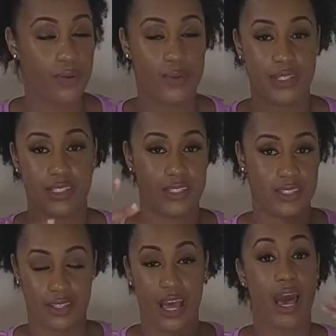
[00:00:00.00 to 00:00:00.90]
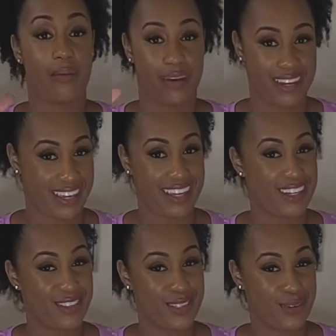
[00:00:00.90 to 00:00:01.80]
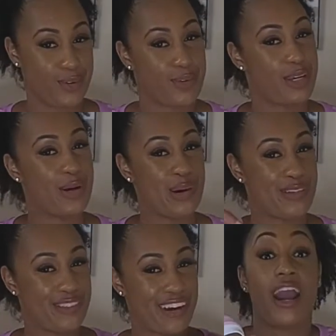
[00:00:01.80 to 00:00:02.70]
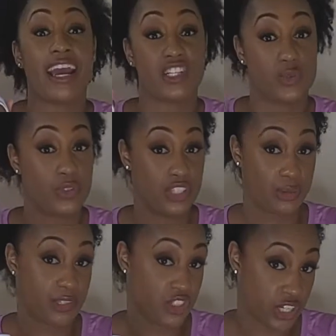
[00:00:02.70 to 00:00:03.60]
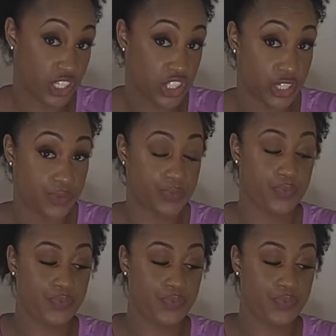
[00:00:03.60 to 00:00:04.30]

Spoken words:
which I'm going to get into when we go over our actual demonstration.